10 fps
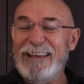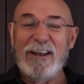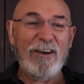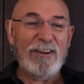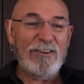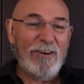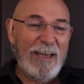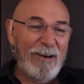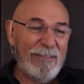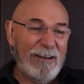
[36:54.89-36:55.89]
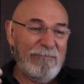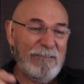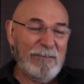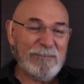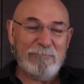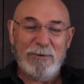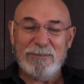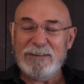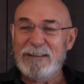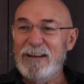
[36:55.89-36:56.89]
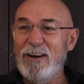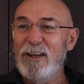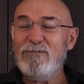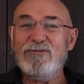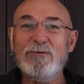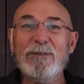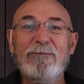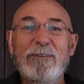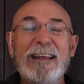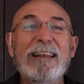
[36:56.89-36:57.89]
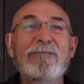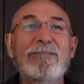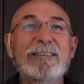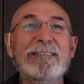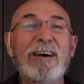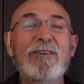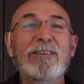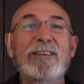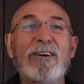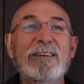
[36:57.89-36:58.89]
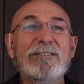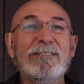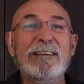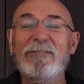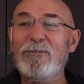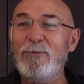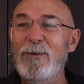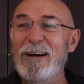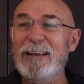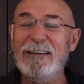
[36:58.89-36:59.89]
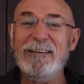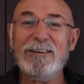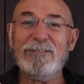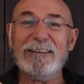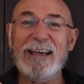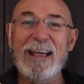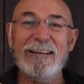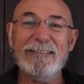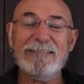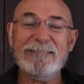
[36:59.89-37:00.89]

And I don't know how that affects the person. I don't do it for any reason, only that I just give it away because I can.